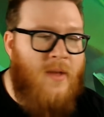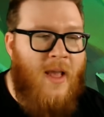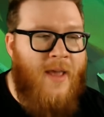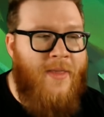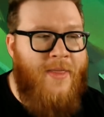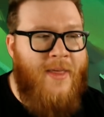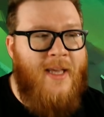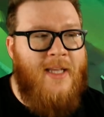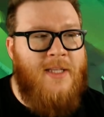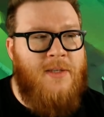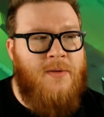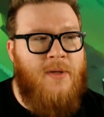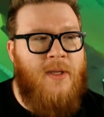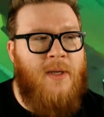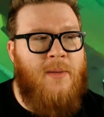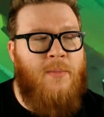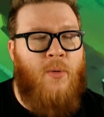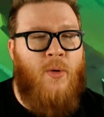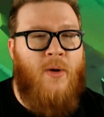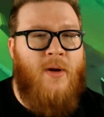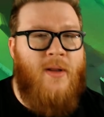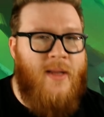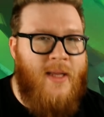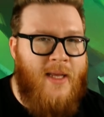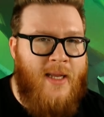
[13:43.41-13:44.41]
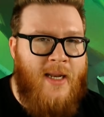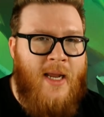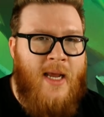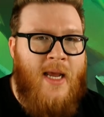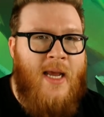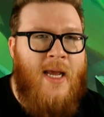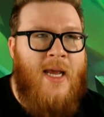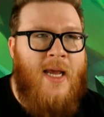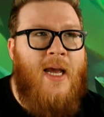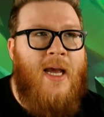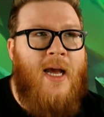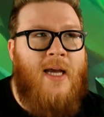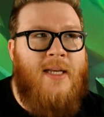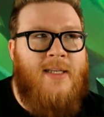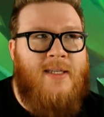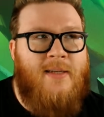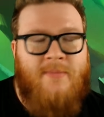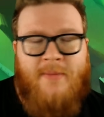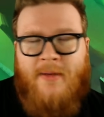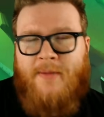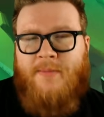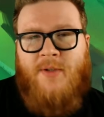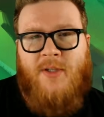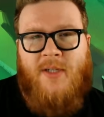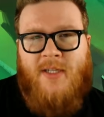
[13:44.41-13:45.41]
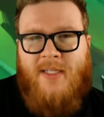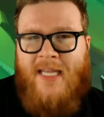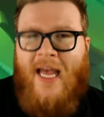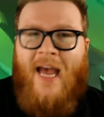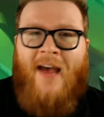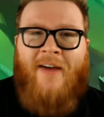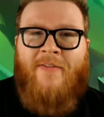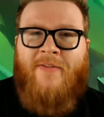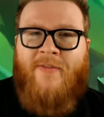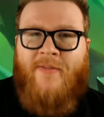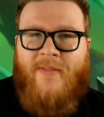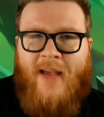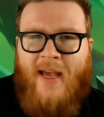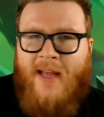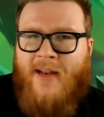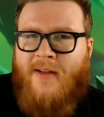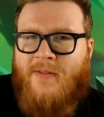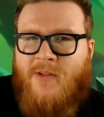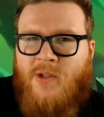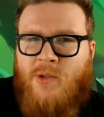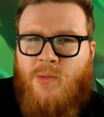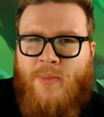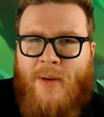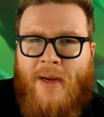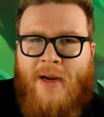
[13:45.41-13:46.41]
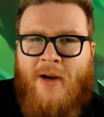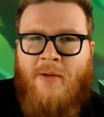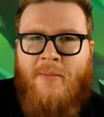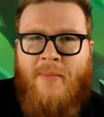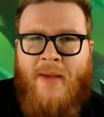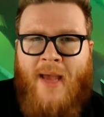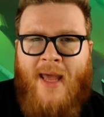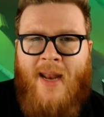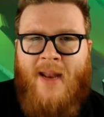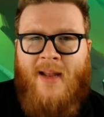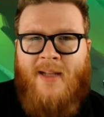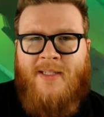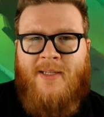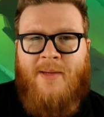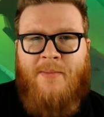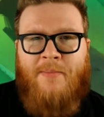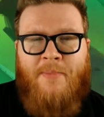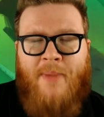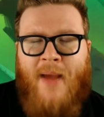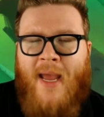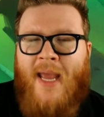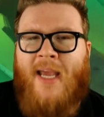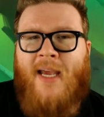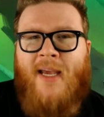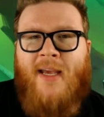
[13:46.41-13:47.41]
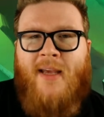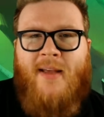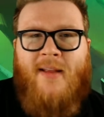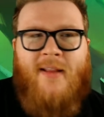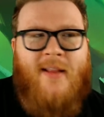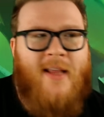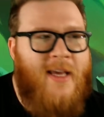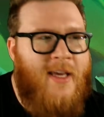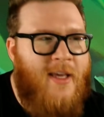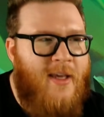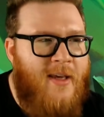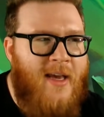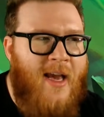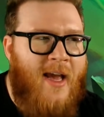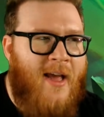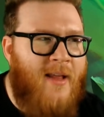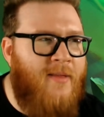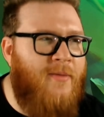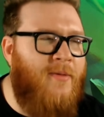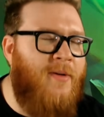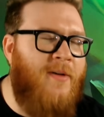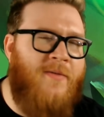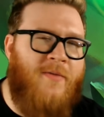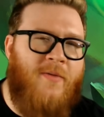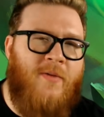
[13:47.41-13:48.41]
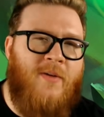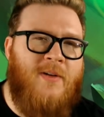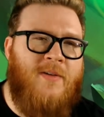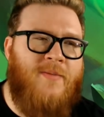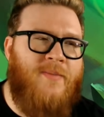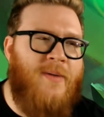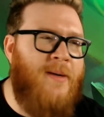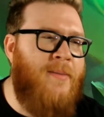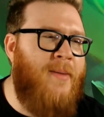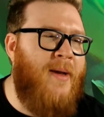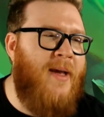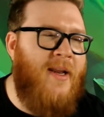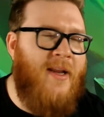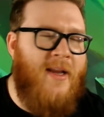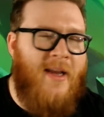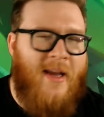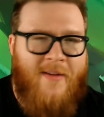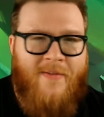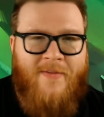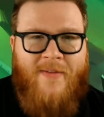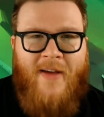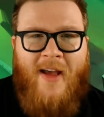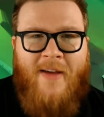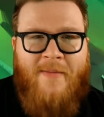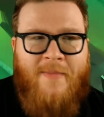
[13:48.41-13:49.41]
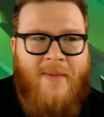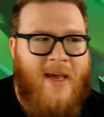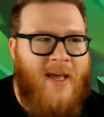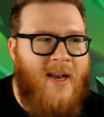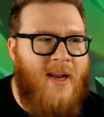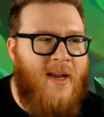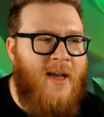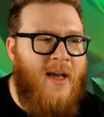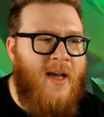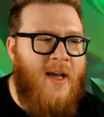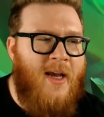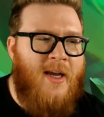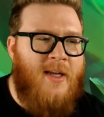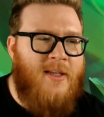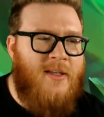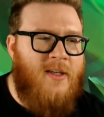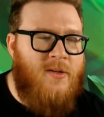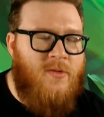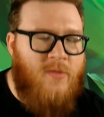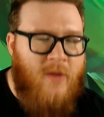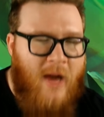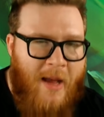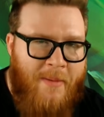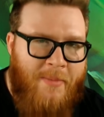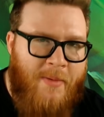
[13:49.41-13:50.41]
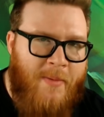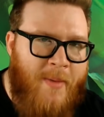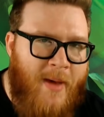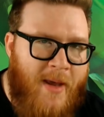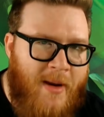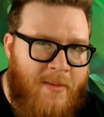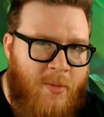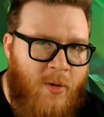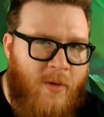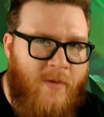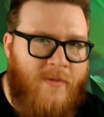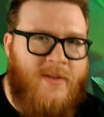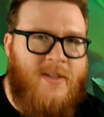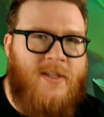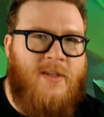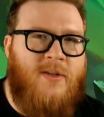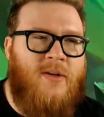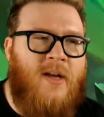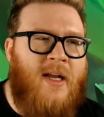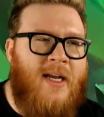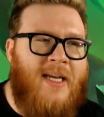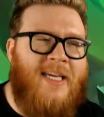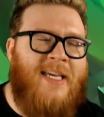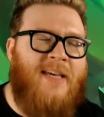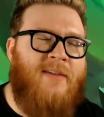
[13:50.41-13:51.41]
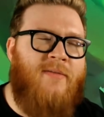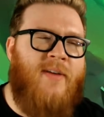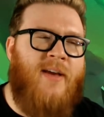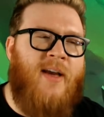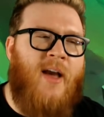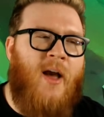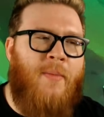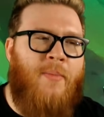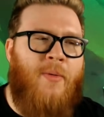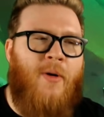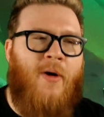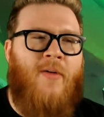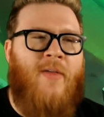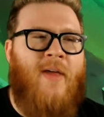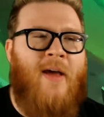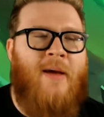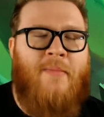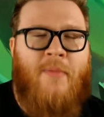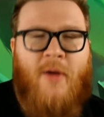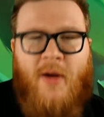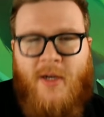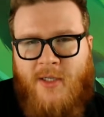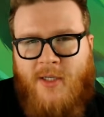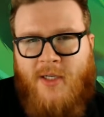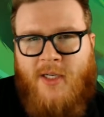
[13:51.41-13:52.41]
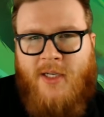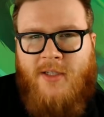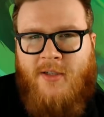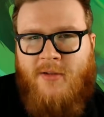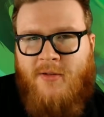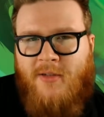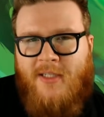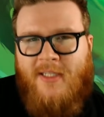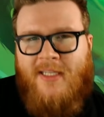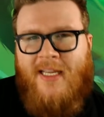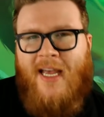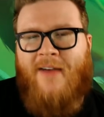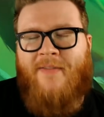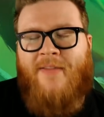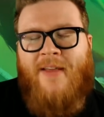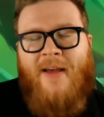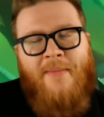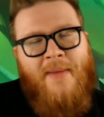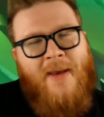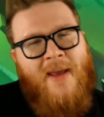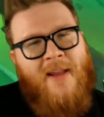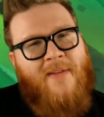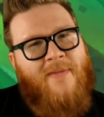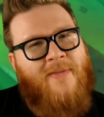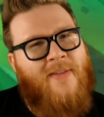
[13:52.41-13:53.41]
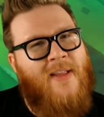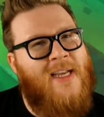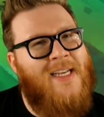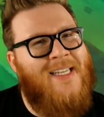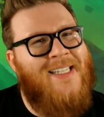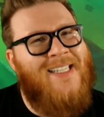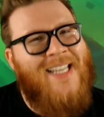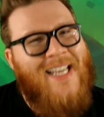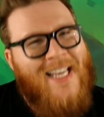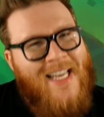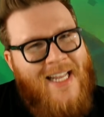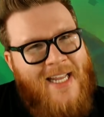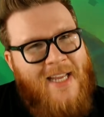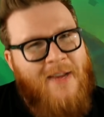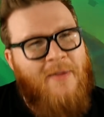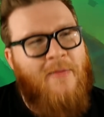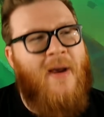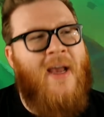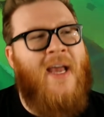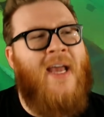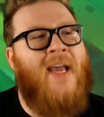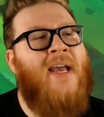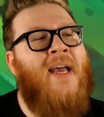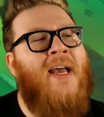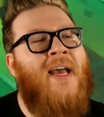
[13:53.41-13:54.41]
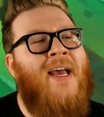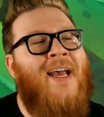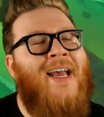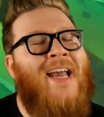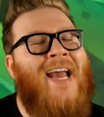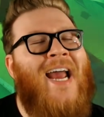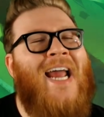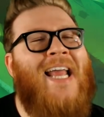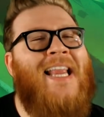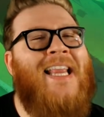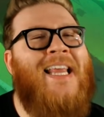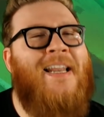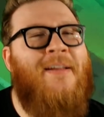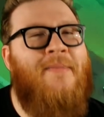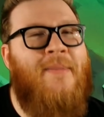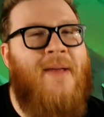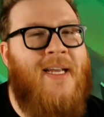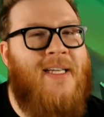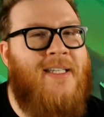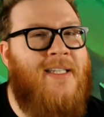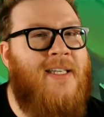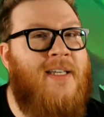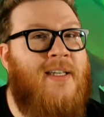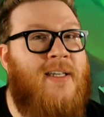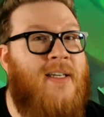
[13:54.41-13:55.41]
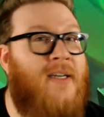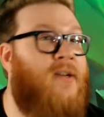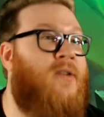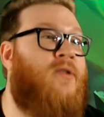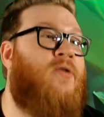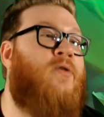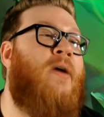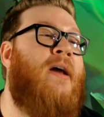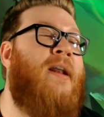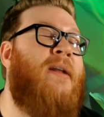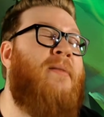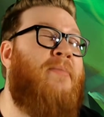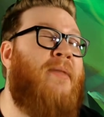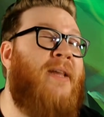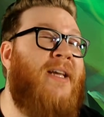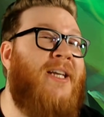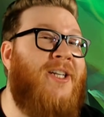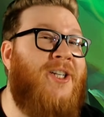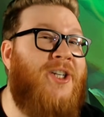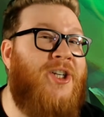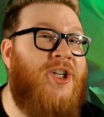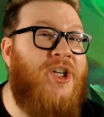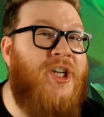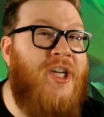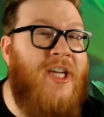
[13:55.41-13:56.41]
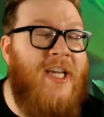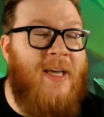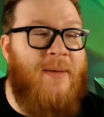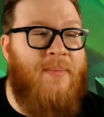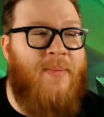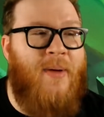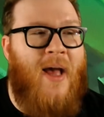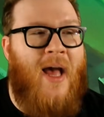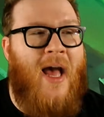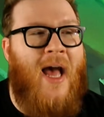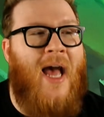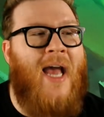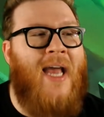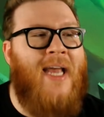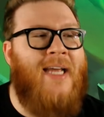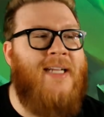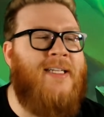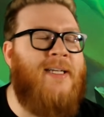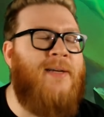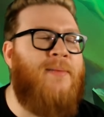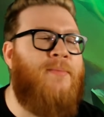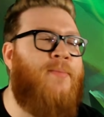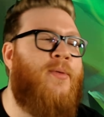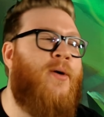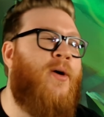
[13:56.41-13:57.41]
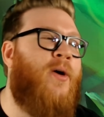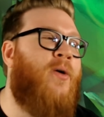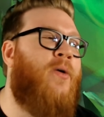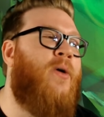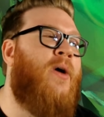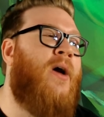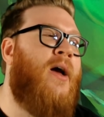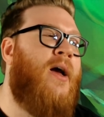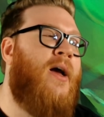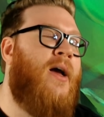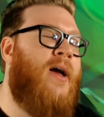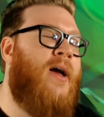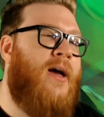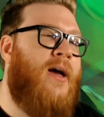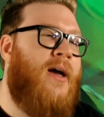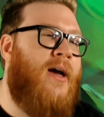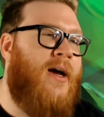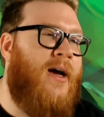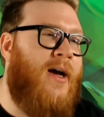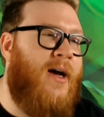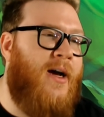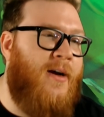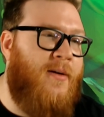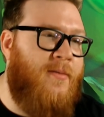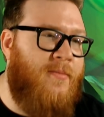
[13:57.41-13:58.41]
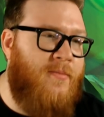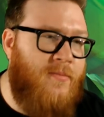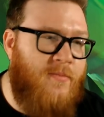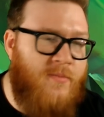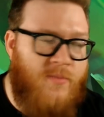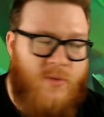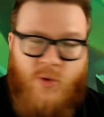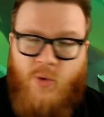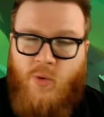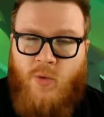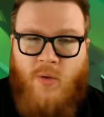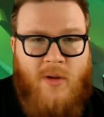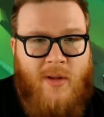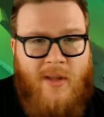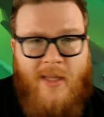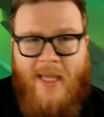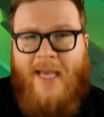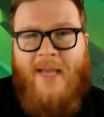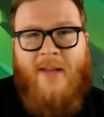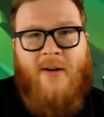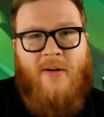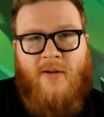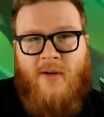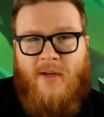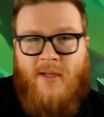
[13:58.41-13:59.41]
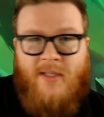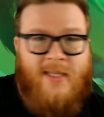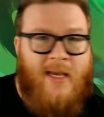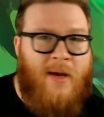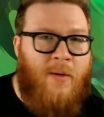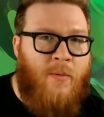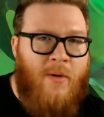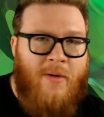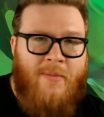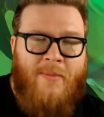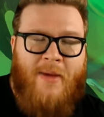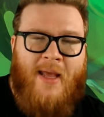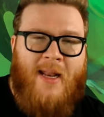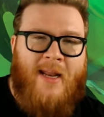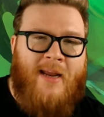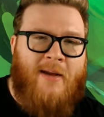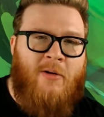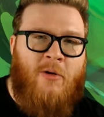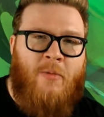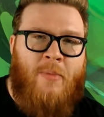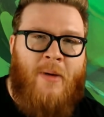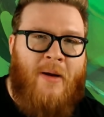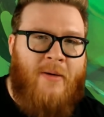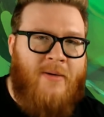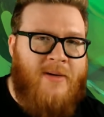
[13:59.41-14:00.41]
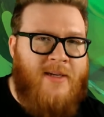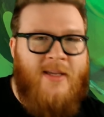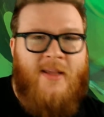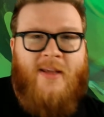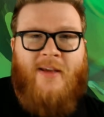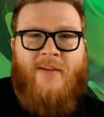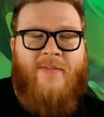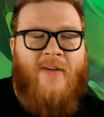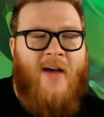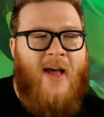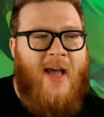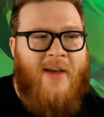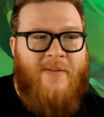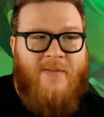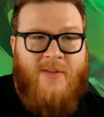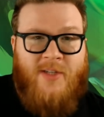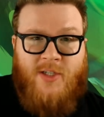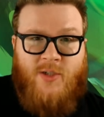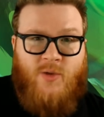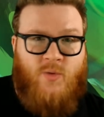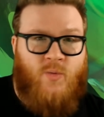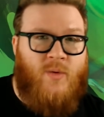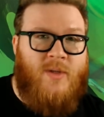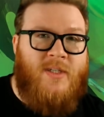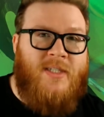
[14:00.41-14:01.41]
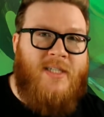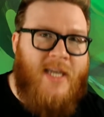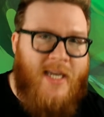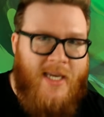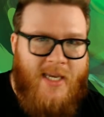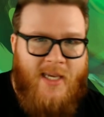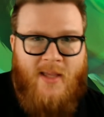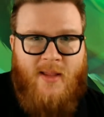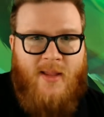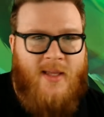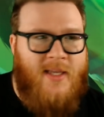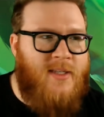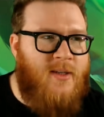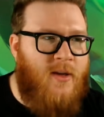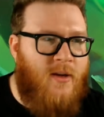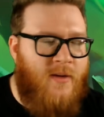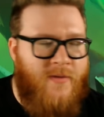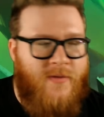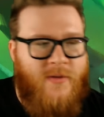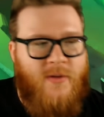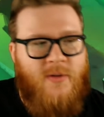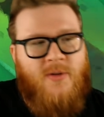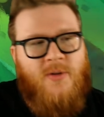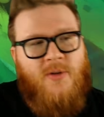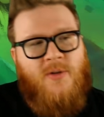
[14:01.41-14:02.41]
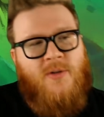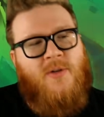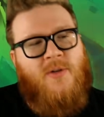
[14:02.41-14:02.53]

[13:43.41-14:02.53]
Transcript: I think it's really important that sometimes you just have kind of spare mana to bank. Like you got three or four spare mana, you got five mana to drop a metamorphosis. You're not giving up all that much because you just have that mana flex anyway and then it makes this incredibly cheap, high tempo uh, tool later because that one mana hero power dealing five is just ridiculous on future